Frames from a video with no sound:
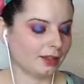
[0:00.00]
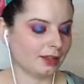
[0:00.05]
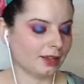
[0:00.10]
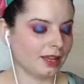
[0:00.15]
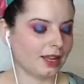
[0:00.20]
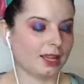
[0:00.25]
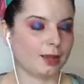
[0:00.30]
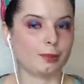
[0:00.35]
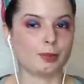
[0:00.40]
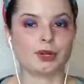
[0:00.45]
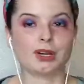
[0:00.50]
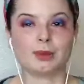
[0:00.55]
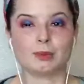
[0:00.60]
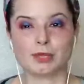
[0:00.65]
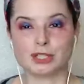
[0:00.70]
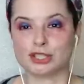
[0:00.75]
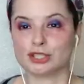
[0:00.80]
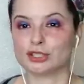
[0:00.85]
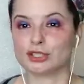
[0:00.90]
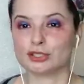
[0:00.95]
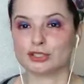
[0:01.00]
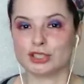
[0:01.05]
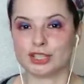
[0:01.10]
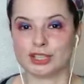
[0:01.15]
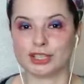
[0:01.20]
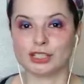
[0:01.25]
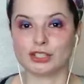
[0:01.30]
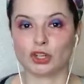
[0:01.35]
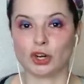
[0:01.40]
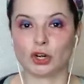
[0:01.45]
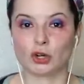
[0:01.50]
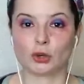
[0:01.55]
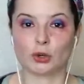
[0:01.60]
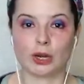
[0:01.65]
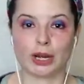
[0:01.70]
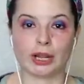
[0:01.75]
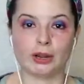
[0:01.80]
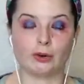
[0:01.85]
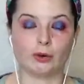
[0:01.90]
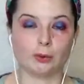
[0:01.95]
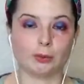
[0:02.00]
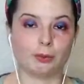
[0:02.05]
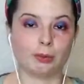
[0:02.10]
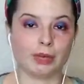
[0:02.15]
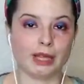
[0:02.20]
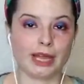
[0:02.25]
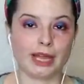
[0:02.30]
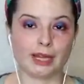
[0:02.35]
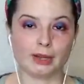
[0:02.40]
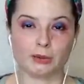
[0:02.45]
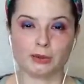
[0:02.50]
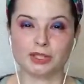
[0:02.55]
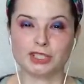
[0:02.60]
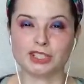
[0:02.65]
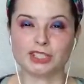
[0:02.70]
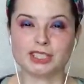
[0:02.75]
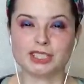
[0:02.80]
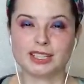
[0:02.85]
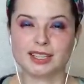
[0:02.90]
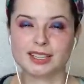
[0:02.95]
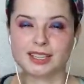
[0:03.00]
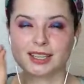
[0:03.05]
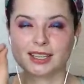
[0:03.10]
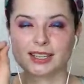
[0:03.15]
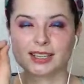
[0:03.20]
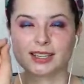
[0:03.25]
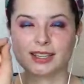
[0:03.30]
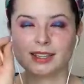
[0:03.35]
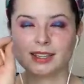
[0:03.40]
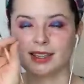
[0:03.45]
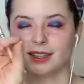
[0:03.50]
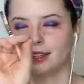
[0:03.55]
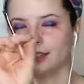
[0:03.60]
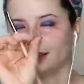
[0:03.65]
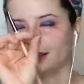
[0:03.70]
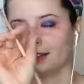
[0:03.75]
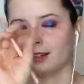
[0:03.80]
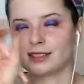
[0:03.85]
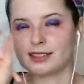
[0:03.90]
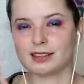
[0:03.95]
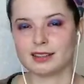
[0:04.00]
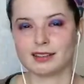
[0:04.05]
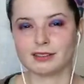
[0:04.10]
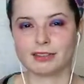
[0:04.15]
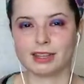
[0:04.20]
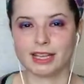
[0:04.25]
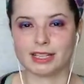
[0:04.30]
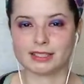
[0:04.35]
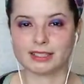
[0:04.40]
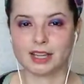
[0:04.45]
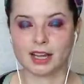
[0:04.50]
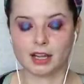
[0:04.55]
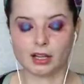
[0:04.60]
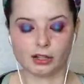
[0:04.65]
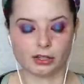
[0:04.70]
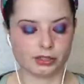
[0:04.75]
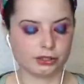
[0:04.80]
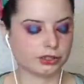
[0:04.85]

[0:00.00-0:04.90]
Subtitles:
it pretty much just turns like a dark gray or black with just a hint of that color.